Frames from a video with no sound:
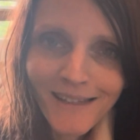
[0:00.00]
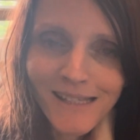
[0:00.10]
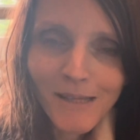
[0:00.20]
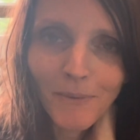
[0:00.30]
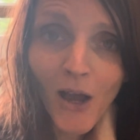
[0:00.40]

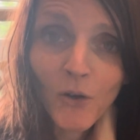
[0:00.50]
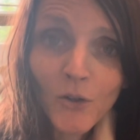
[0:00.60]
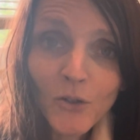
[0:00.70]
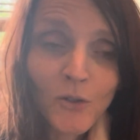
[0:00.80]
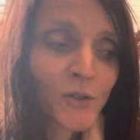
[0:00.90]
It's about
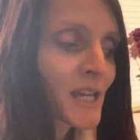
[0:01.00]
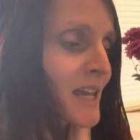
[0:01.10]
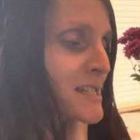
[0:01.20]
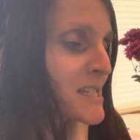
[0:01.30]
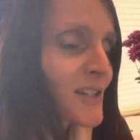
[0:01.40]

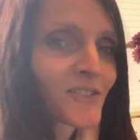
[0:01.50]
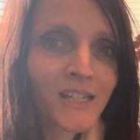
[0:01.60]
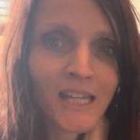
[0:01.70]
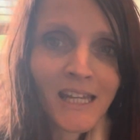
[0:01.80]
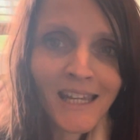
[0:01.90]

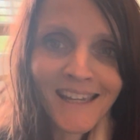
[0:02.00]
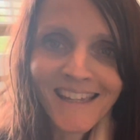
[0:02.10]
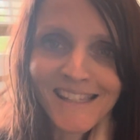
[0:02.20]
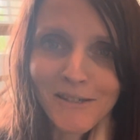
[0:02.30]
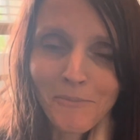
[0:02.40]
creativity.
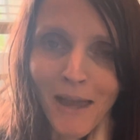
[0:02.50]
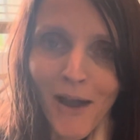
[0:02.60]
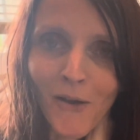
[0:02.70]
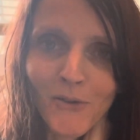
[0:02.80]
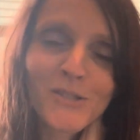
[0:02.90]
It's
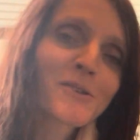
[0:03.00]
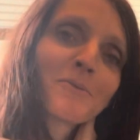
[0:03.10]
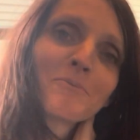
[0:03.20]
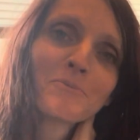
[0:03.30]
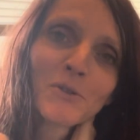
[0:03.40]
about
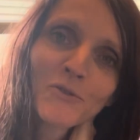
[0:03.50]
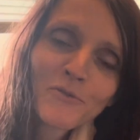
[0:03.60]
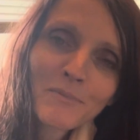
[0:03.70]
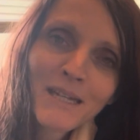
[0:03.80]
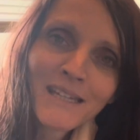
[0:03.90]

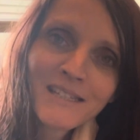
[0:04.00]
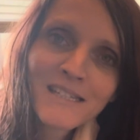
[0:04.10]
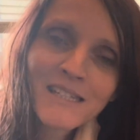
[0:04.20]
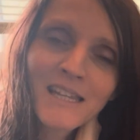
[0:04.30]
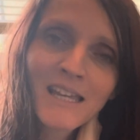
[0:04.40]
movement.